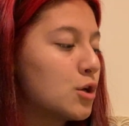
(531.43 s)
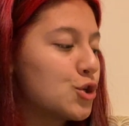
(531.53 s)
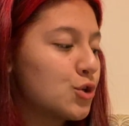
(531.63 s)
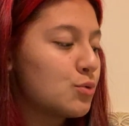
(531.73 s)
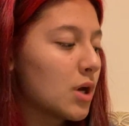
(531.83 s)

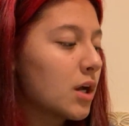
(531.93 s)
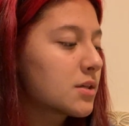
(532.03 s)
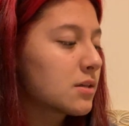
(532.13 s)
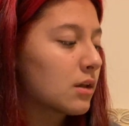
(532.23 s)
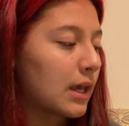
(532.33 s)
Do
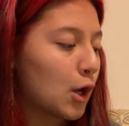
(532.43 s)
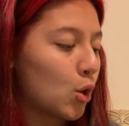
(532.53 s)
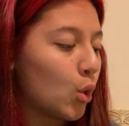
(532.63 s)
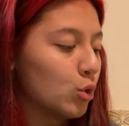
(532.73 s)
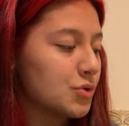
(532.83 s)
ducks get
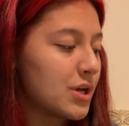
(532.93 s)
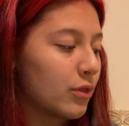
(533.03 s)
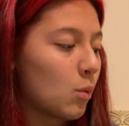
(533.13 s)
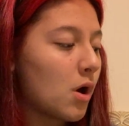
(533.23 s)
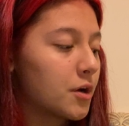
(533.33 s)
cold in
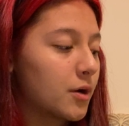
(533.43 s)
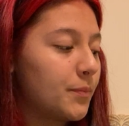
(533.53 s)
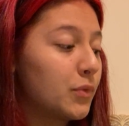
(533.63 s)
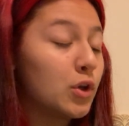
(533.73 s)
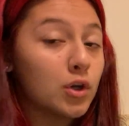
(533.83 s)
the water?
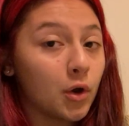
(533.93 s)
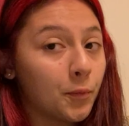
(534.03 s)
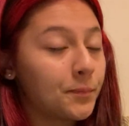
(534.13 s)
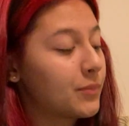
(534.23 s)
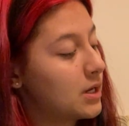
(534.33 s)
No.
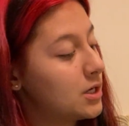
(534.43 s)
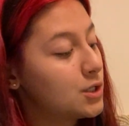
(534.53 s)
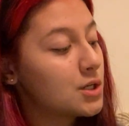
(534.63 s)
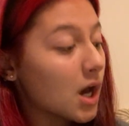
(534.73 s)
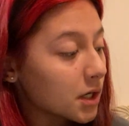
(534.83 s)

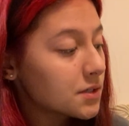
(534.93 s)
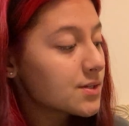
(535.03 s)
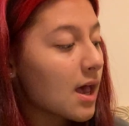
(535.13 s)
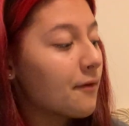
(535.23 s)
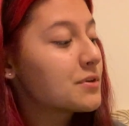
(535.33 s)
Ducks
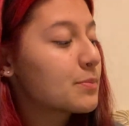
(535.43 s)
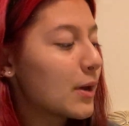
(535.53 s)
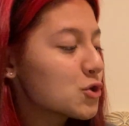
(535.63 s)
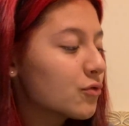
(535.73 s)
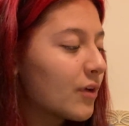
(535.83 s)
have
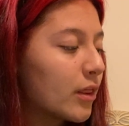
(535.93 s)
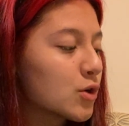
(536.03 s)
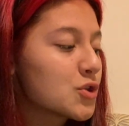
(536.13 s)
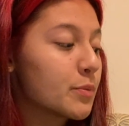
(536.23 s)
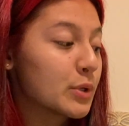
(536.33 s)
special
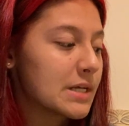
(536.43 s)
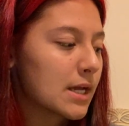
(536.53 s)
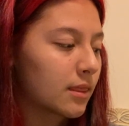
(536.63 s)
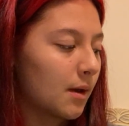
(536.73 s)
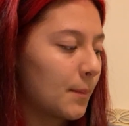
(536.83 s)
feathers to
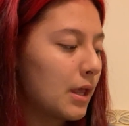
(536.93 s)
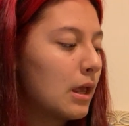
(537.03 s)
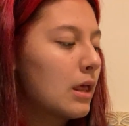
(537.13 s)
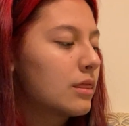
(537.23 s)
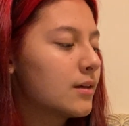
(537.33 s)
protect them.
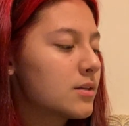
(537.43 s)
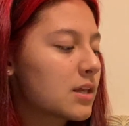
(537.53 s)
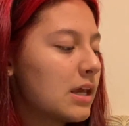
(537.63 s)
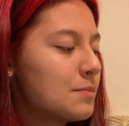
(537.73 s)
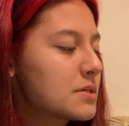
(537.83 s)
This
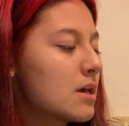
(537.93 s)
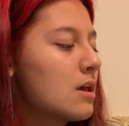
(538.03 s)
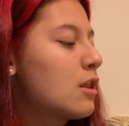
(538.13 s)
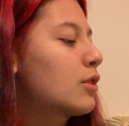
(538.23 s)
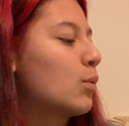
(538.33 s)
keeps
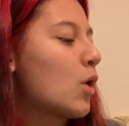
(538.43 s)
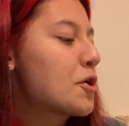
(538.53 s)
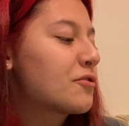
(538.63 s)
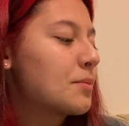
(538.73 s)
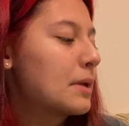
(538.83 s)
the
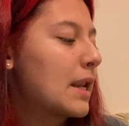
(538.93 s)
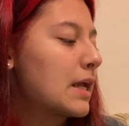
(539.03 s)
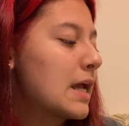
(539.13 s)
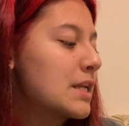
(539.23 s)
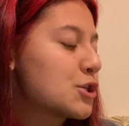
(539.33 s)
water from
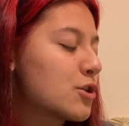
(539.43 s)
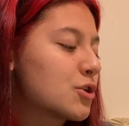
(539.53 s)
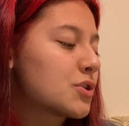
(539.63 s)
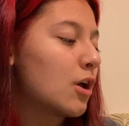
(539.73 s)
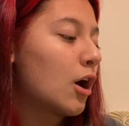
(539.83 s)
getting into
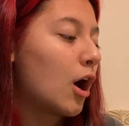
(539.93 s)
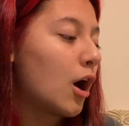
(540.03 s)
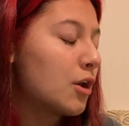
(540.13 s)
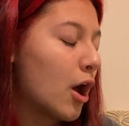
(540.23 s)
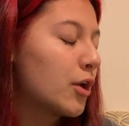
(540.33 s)

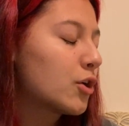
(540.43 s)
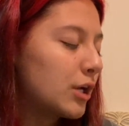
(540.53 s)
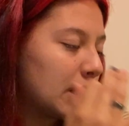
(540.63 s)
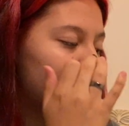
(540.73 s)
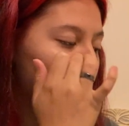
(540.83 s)

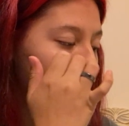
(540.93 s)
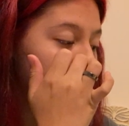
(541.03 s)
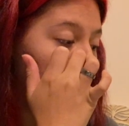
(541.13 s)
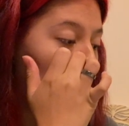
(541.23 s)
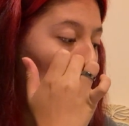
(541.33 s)
underneath their
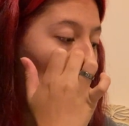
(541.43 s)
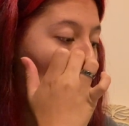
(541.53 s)
skin.